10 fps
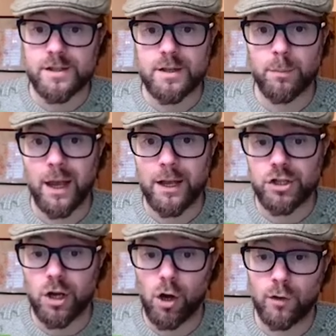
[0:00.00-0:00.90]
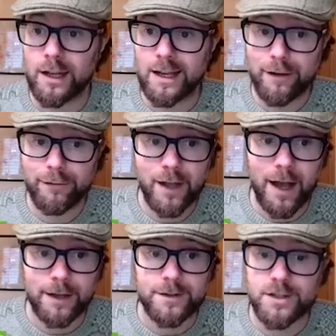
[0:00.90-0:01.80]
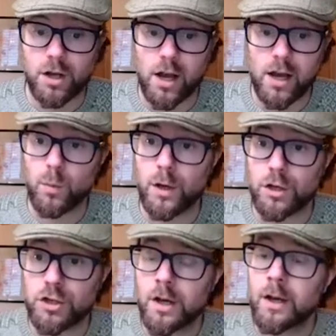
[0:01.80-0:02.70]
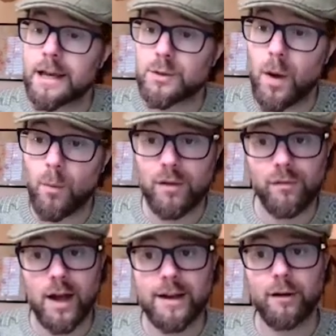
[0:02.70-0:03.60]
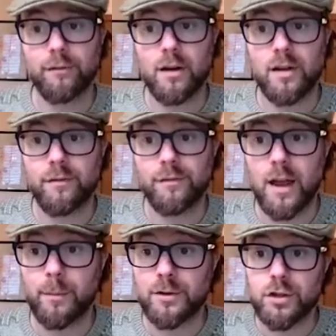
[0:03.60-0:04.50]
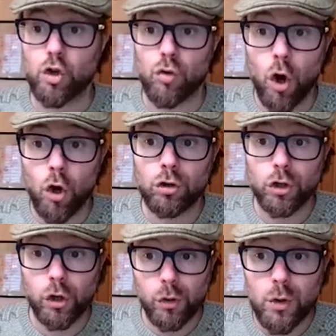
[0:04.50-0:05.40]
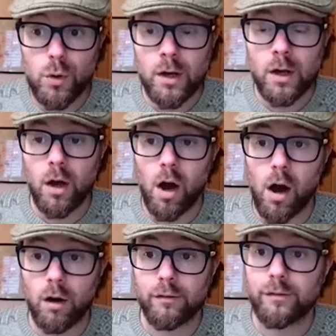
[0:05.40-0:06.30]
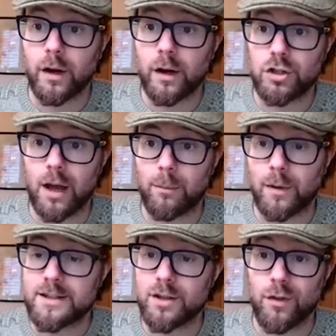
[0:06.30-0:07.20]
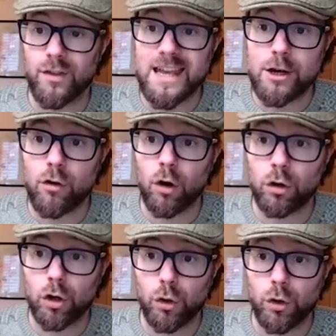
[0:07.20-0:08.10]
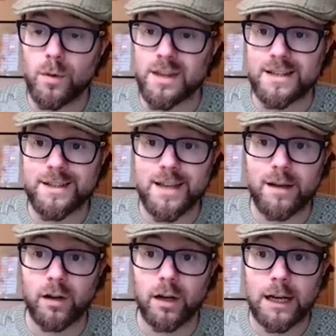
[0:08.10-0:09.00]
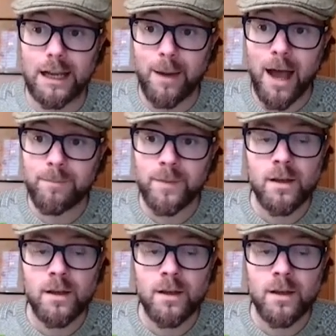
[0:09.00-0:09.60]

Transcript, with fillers: is the picture on the left-hand side, which is where we find our very famous Grand Cru of uh, Chablis, so the Grand Cru with its seven climats,